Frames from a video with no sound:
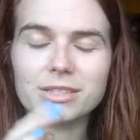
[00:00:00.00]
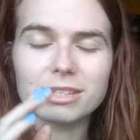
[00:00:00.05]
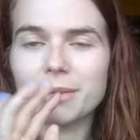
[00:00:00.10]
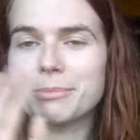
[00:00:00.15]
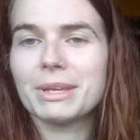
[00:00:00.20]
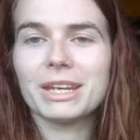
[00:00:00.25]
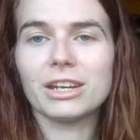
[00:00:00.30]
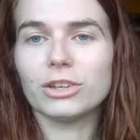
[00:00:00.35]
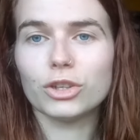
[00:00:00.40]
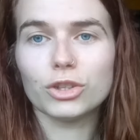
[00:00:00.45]
I
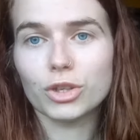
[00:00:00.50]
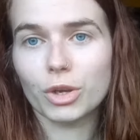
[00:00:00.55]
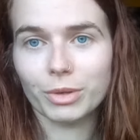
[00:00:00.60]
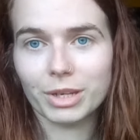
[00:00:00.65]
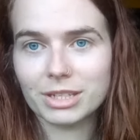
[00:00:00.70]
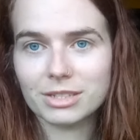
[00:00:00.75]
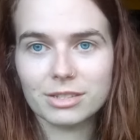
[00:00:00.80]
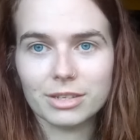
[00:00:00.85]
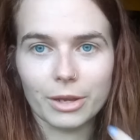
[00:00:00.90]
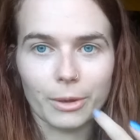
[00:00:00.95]
mean, you don't
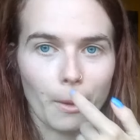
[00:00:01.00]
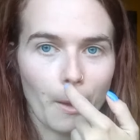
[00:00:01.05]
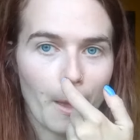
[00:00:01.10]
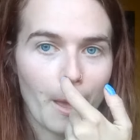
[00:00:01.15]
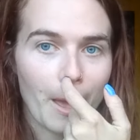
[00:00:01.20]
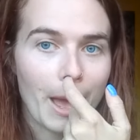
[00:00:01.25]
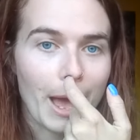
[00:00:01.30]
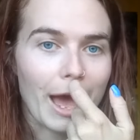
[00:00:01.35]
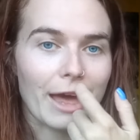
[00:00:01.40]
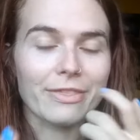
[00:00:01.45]
need to know.
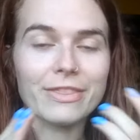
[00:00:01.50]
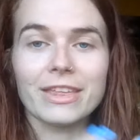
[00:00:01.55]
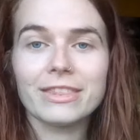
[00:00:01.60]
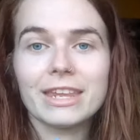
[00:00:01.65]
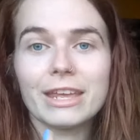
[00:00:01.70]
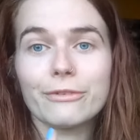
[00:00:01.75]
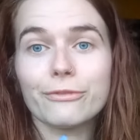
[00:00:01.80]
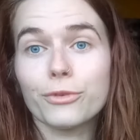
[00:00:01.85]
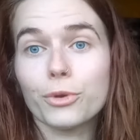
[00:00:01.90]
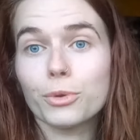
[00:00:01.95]
And then
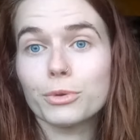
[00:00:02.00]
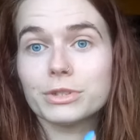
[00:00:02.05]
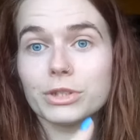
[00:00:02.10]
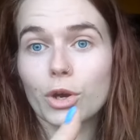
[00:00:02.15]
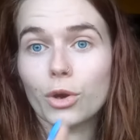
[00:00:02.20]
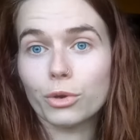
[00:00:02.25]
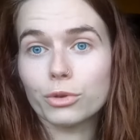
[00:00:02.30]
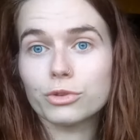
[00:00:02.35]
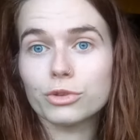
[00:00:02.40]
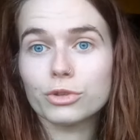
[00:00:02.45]
they forward
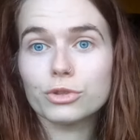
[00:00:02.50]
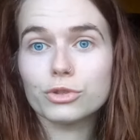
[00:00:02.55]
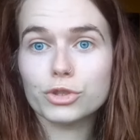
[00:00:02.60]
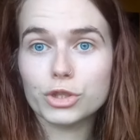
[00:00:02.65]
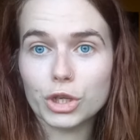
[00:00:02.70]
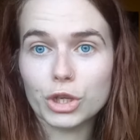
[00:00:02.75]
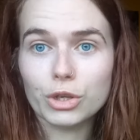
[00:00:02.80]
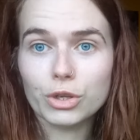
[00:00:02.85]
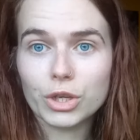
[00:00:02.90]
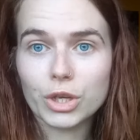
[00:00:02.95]
it on
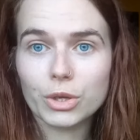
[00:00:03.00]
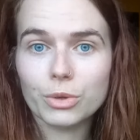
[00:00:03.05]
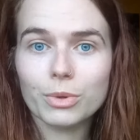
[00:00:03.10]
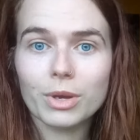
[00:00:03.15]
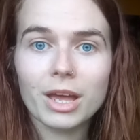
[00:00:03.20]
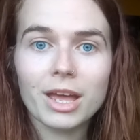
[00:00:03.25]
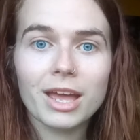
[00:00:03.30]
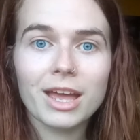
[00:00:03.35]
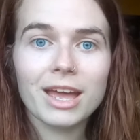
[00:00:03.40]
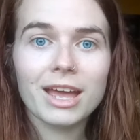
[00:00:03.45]
to you.
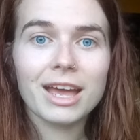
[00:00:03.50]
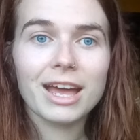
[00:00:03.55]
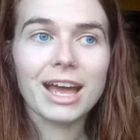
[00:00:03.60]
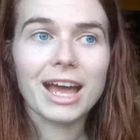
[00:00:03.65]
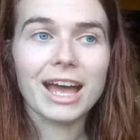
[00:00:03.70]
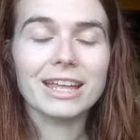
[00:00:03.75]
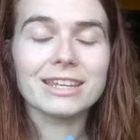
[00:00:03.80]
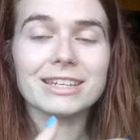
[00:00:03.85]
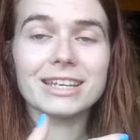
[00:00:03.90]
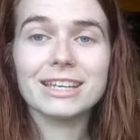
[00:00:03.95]

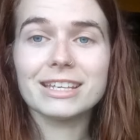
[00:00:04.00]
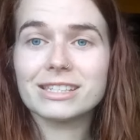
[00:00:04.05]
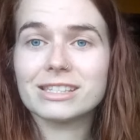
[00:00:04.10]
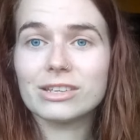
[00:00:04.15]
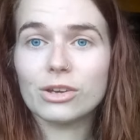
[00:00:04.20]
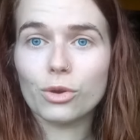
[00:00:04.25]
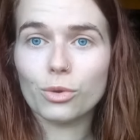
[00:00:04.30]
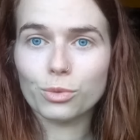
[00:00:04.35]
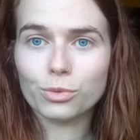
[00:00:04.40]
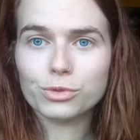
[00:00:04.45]
And it is
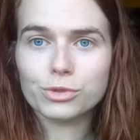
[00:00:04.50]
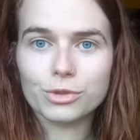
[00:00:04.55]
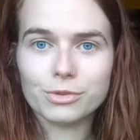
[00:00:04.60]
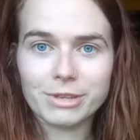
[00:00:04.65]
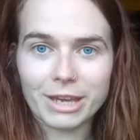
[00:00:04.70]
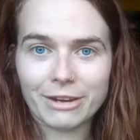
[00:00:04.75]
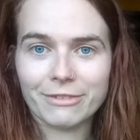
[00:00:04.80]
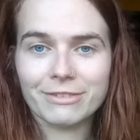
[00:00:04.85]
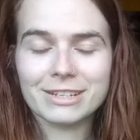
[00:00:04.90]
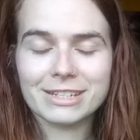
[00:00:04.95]
also
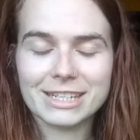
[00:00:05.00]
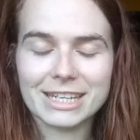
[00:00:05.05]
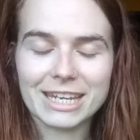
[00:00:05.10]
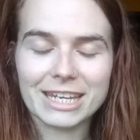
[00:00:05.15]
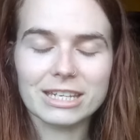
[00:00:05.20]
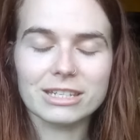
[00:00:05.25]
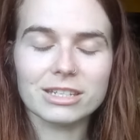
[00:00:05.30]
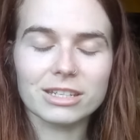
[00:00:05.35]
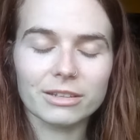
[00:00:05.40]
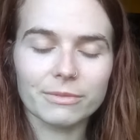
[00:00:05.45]

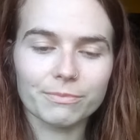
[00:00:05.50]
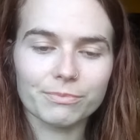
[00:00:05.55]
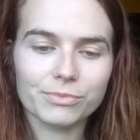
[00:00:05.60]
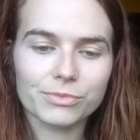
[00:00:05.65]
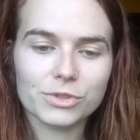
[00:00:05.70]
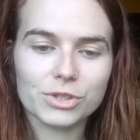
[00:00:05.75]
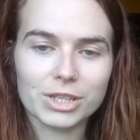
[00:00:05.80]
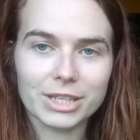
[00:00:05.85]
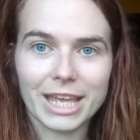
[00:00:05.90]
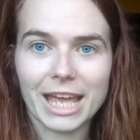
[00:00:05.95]
guaranteed
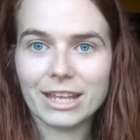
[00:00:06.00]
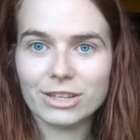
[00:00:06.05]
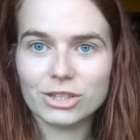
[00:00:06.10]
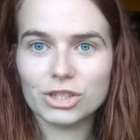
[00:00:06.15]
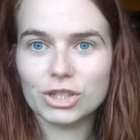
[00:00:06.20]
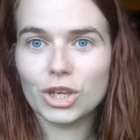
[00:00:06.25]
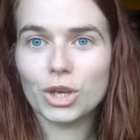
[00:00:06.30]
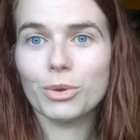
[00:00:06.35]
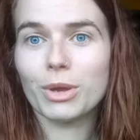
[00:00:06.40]
to get to you.